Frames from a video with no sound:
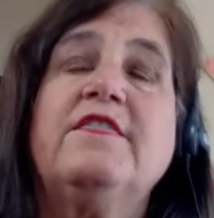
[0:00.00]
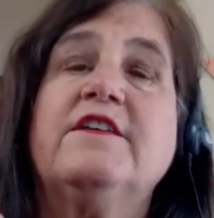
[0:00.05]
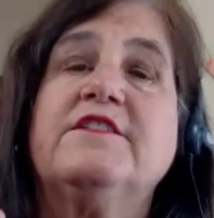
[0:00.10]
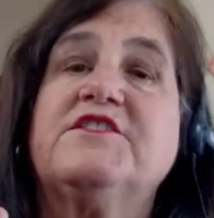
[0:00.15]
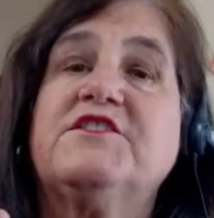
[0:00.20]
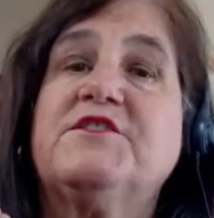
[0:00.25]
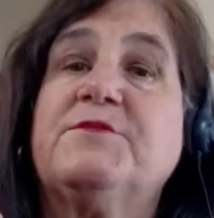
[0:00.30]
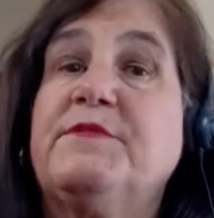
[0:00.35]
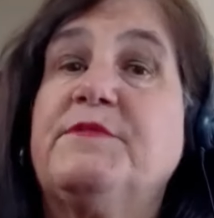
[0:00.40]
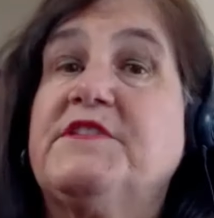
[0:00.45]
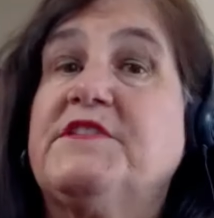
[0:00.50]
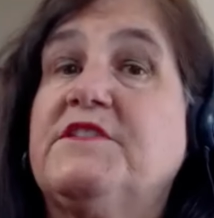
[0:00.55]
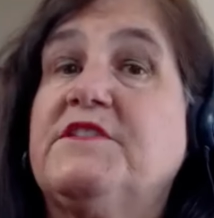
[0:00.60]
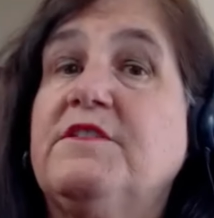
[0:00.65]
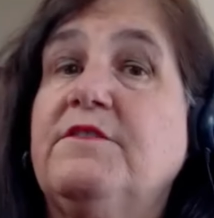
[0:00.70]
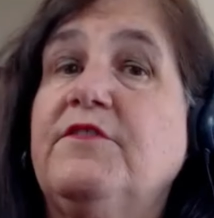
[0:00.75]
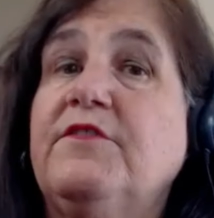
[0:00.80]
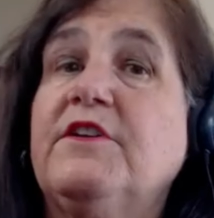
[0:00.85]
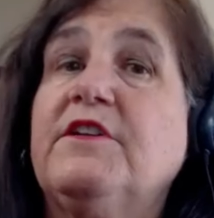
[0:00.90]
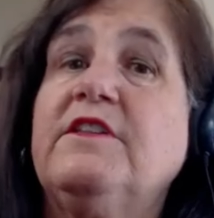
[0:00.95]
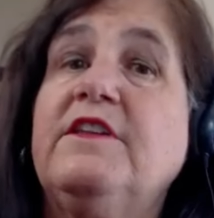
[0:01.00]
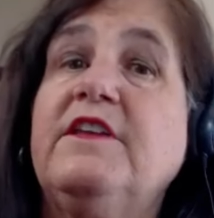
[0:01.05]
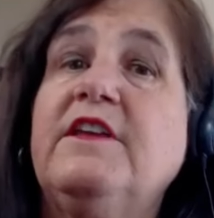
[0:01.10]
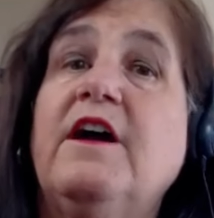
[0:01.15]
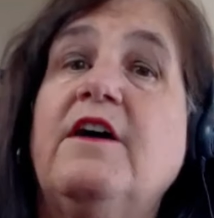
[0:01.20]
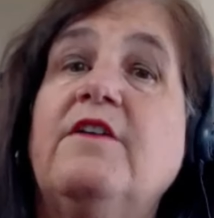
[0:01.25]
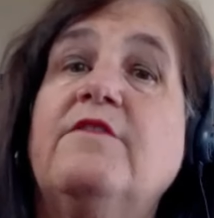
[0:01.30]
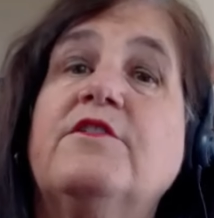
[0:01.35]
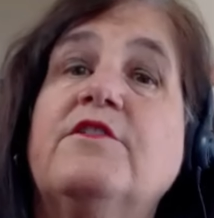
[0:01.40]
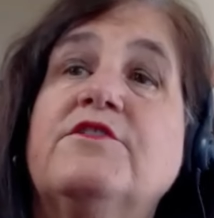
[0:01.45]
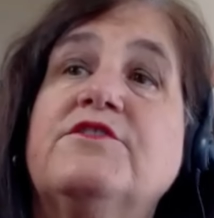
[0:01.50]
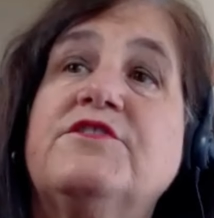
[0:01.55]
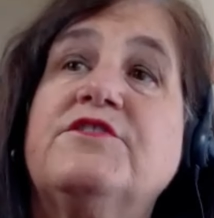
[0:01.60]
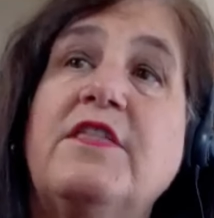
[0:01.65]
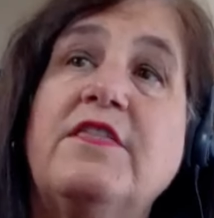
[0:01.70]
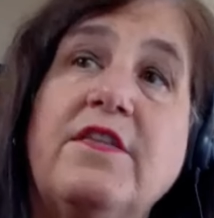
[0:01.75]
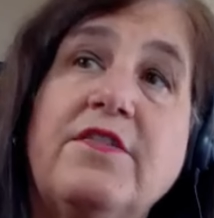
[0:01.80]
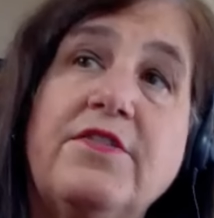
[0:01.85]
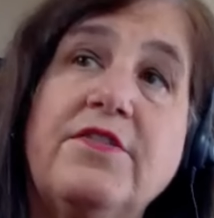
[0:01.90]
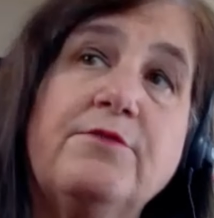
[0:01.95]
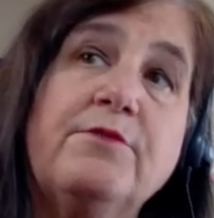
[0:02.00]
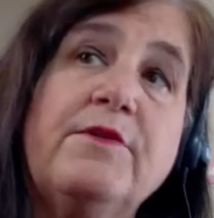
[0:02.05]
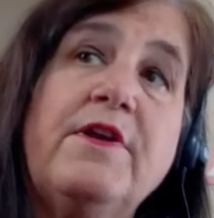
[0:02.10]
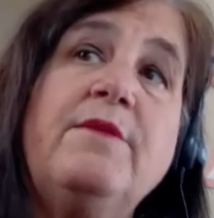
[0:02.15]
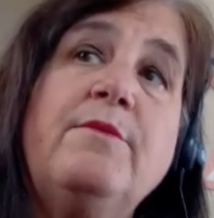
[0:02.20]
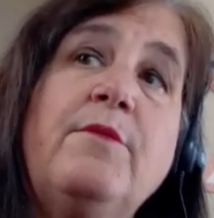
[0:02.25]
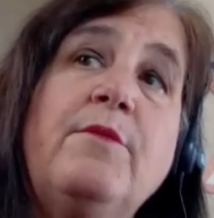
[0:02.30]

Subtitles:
that specifically covers the three